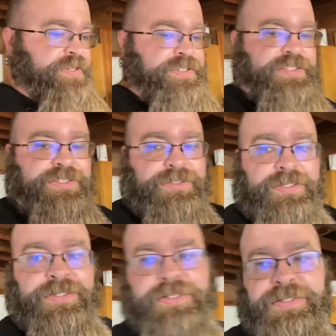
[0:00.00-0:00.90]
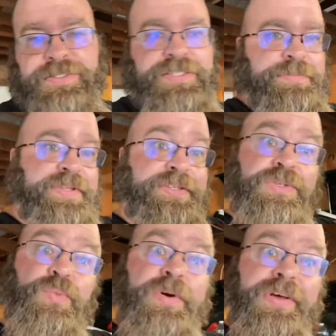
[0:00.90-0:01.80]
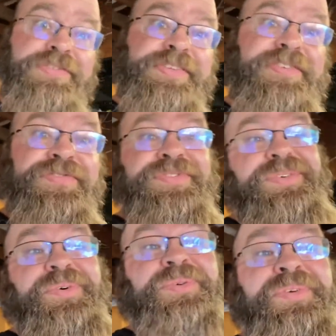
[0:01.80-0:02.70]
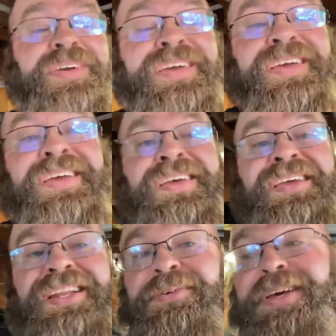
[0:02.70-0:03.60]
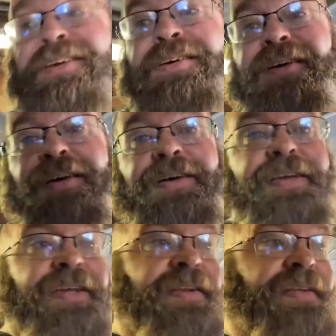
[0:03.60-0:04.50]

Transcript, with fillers: because some of this is one-off stuff so anyway uh, it